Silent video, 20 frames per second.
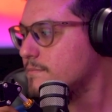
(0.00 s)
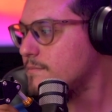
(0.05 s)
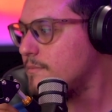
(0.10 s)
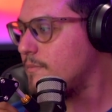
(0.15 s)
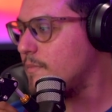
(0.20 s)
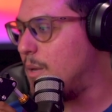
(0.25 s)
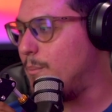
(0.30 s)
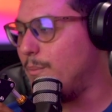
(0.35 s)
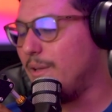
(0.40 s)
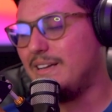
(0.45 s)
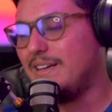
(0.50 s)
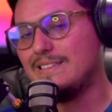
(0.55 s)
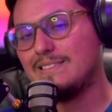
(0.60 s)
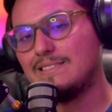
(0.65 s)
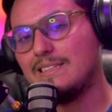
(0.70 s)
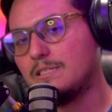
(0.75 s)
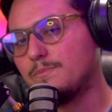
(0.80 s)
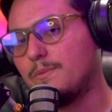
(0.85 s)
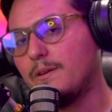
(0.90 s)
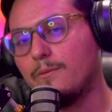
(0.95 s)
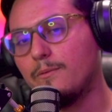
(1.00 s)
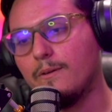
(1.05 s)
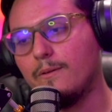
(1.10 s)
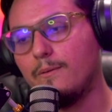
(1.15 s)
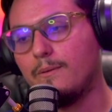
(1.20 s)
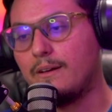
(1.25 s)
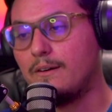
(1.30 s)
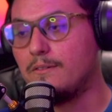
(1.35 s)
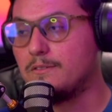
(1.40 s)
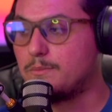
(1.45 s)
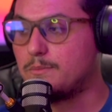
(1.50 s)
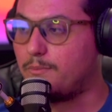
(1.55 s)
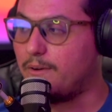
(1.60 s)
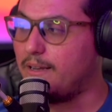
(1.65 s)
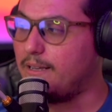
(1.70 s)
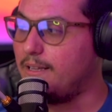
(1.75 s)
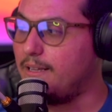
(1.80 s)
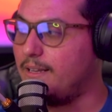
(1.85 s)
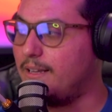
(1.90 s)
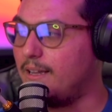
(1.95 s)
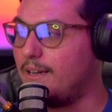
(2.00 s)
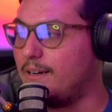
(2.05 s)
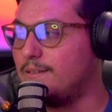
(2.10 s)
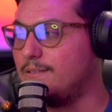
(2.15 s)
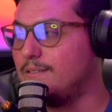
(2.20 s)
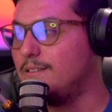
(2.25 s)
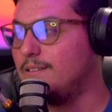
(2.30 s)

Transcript: Because let's be real, when I was breaking down